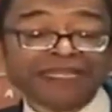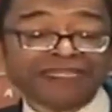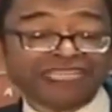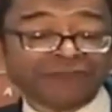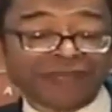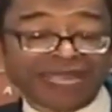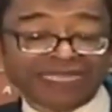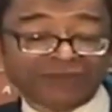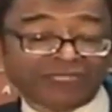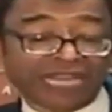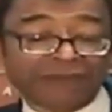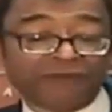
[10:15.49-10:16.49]
This past
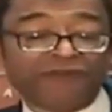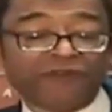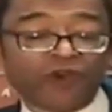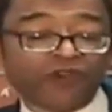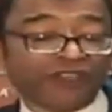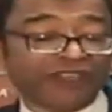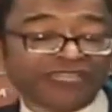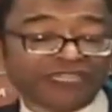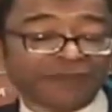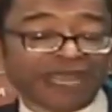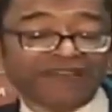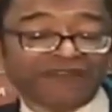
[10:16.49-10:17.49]
was April 4th, I think
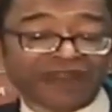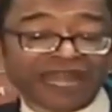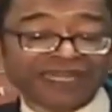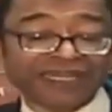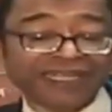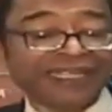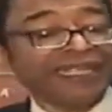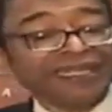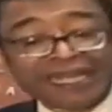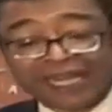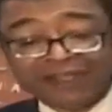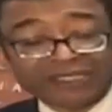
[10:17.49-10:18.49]
this past Friday.
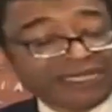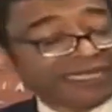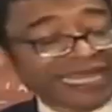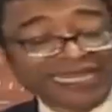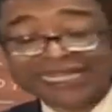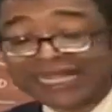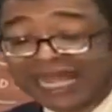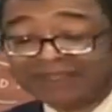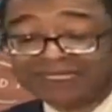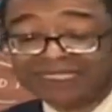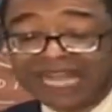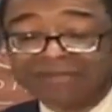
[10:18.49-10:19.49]
They lost another
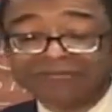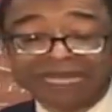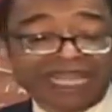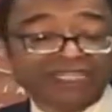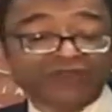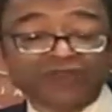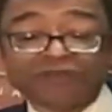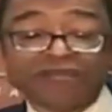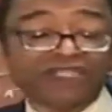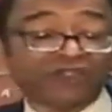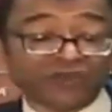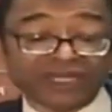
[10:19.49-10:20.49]
80,000 jobs. The last 3
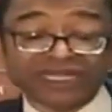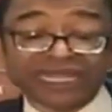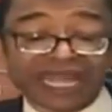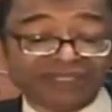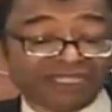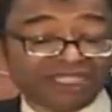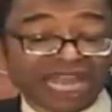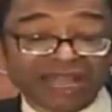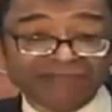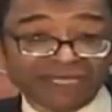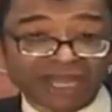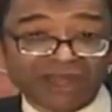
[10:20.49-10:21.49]
months, 300,000
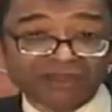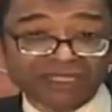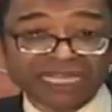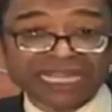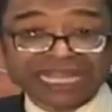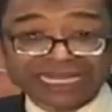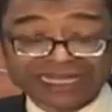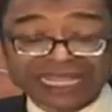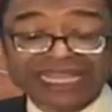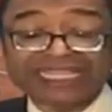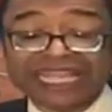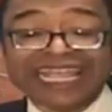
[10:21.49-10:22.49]
jobs are lost. And the
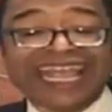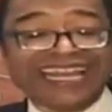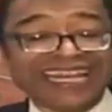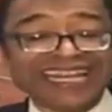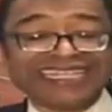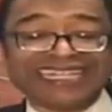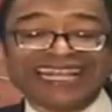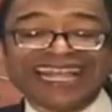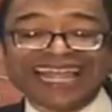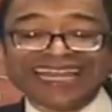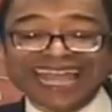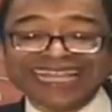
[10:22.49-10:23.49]
thing is, and then listen,
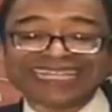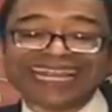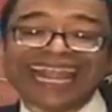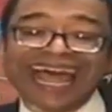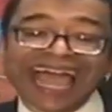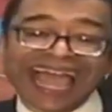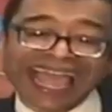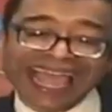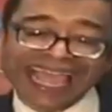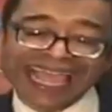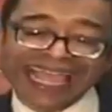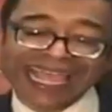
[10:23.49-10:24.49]
and that's a lie,
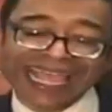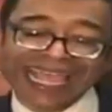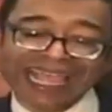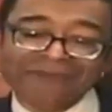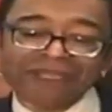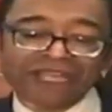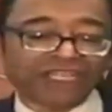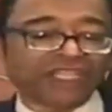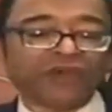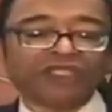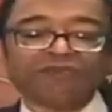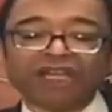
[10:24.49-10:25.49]
because
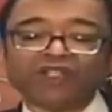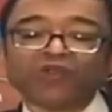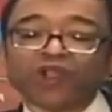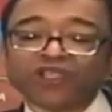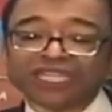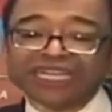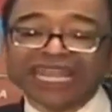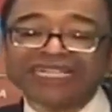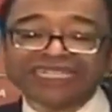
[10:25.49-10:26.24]
it was much worse than that.